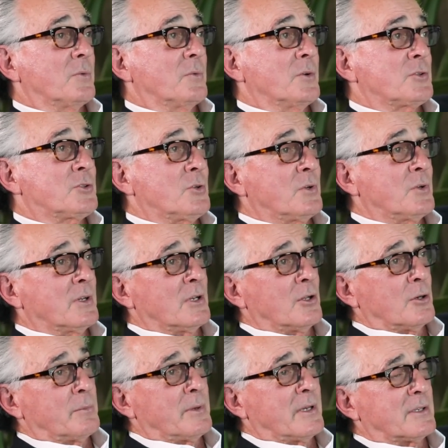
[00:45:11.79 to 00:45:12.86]
we're shooting a
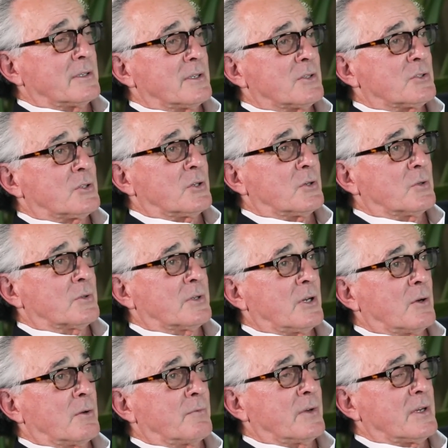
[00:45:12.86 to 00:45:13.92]
little bit, and so
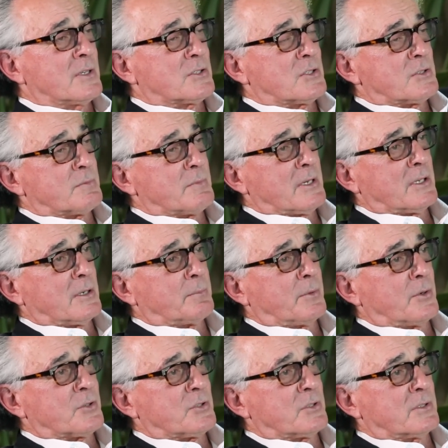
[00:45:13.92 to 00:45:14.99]
Karen Faye is his makeup
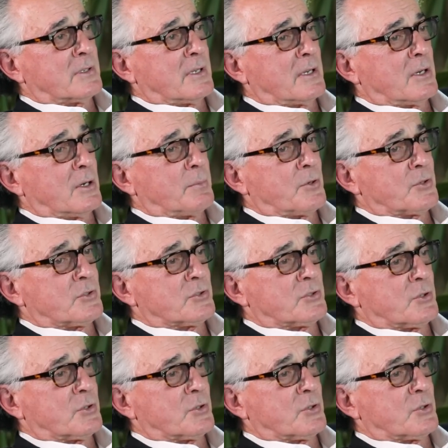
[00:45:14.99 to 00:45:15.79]
person, hair person.